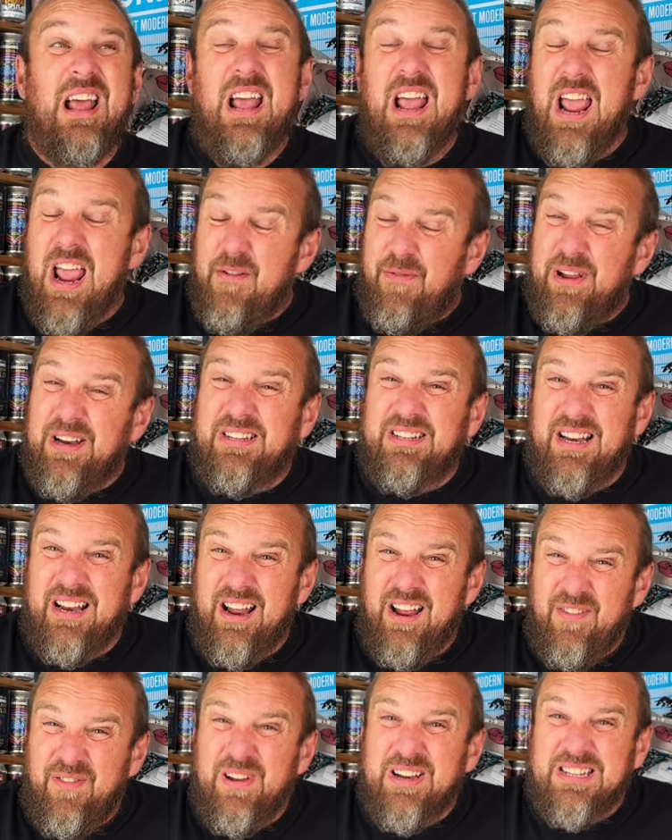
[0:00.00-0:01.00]
If
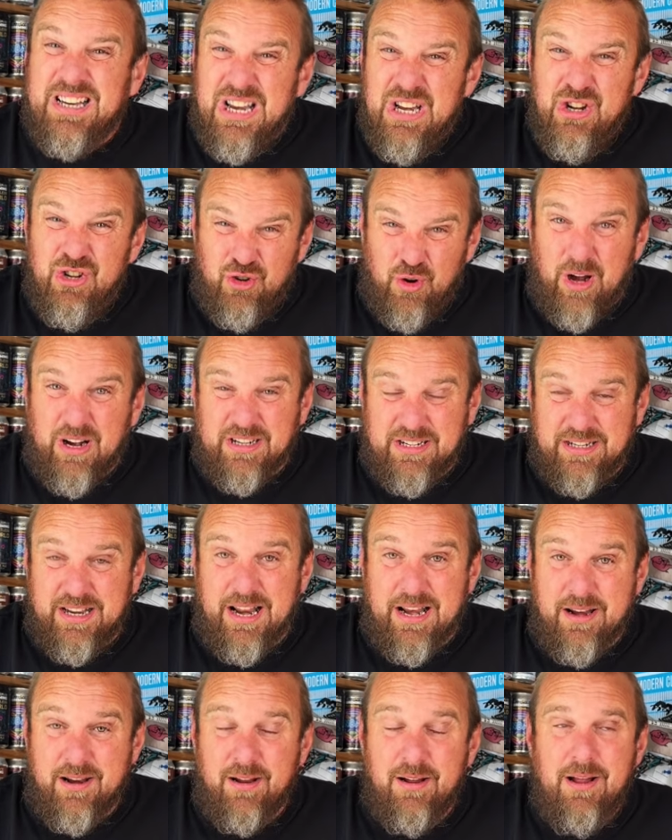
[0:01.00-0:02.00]
it's
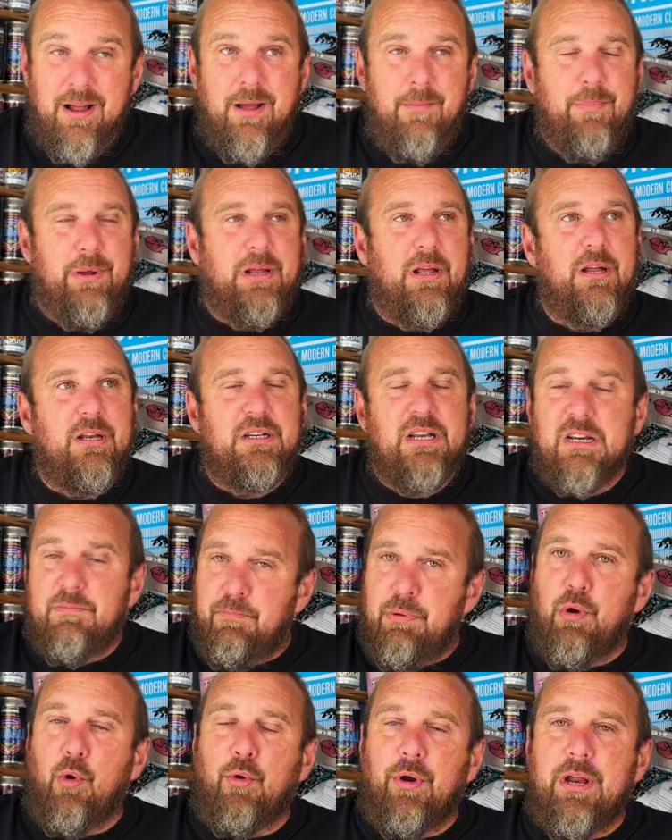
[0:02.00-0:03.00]
interesting, because let's
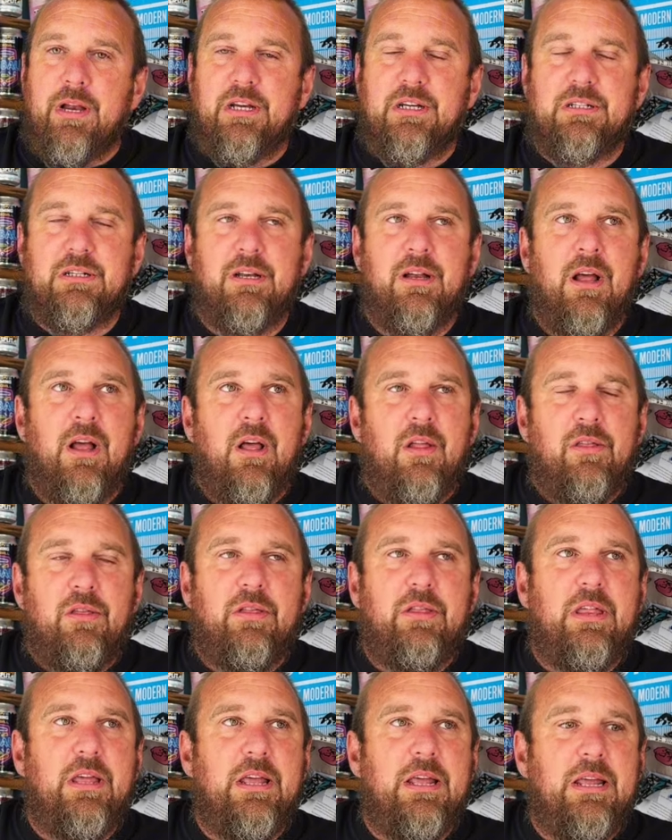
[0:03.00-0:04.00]
be honest,
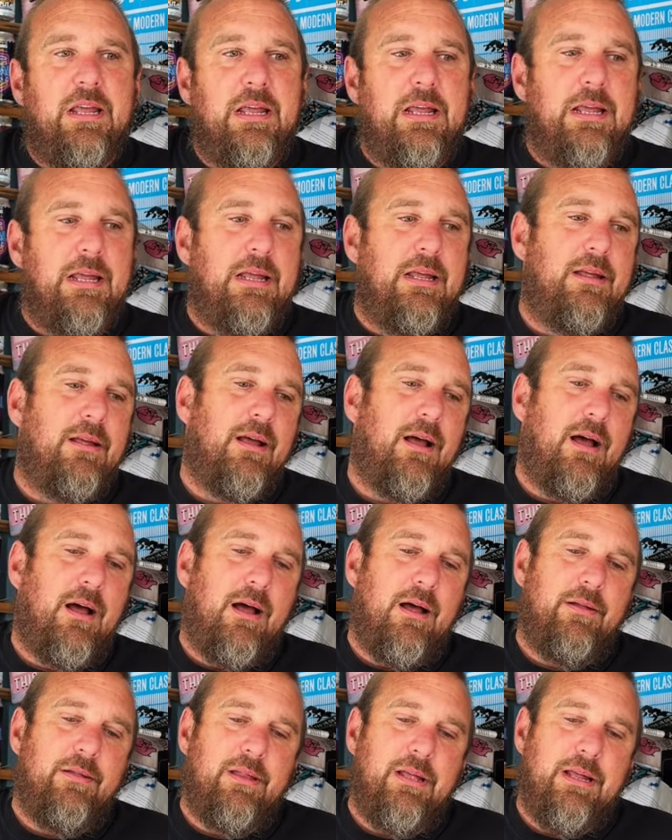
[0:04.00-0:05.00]

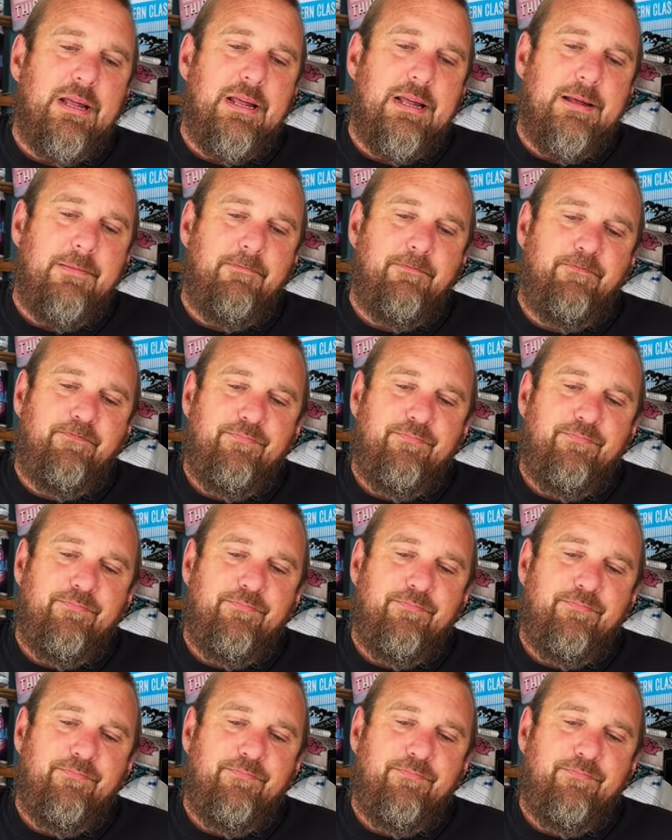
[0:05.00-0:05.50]
the